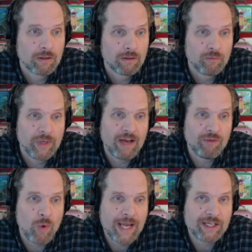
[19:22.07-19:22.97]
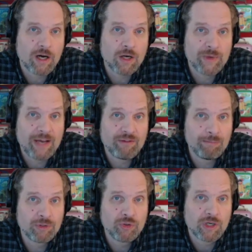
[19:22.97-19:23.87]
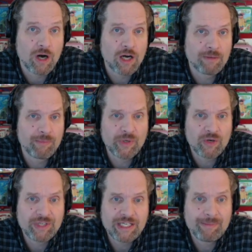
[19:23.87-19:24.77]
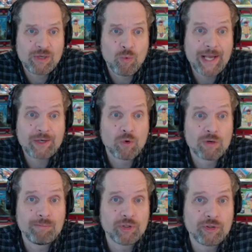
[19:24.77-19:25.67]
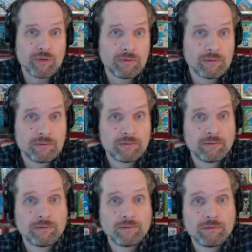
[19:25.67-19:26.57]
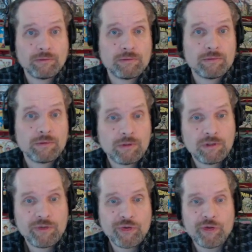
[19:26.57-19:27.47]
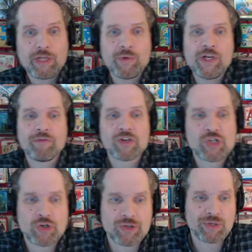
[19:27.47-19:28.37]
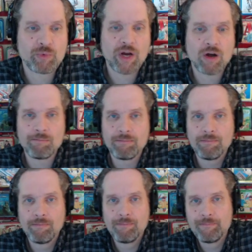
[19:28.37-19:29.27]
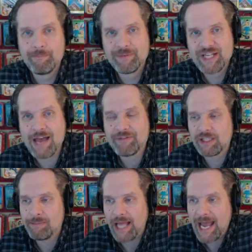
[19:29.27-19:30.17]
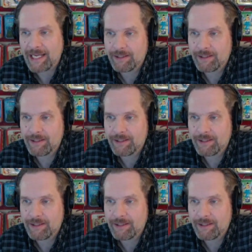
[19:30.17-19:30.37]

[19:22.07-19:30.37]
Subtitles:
We have a white card, we have a blue card, but we don't need to be white or blue. The only thing we know for sure is that we are definitely black.